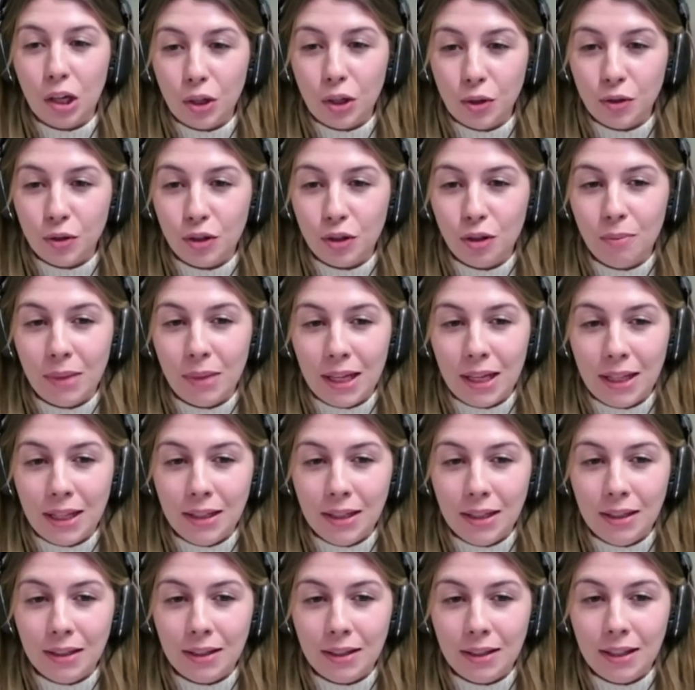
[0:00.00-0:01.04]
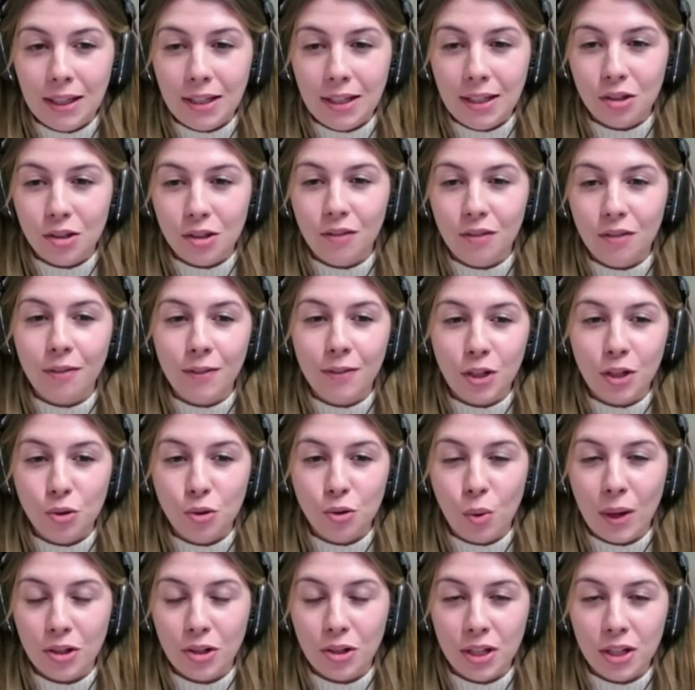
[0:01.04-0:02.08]
include them in the sort
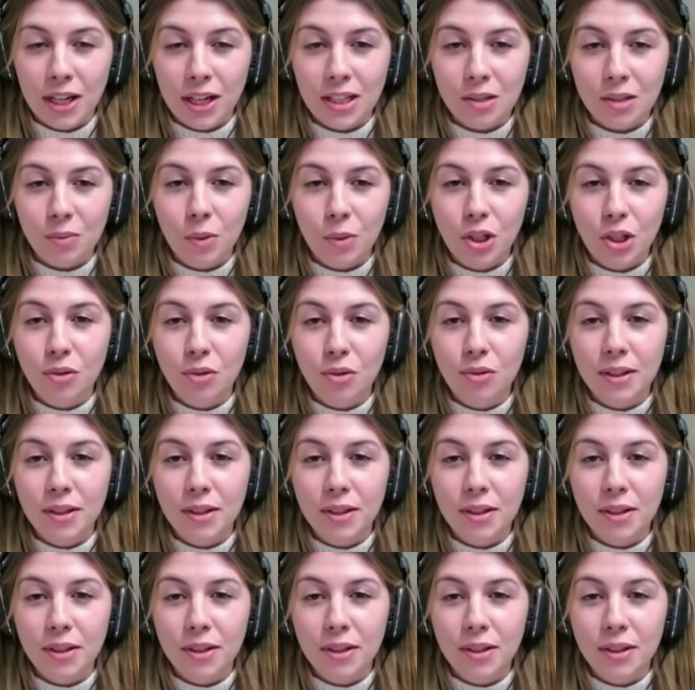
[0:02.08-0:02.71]
of official questionnaires,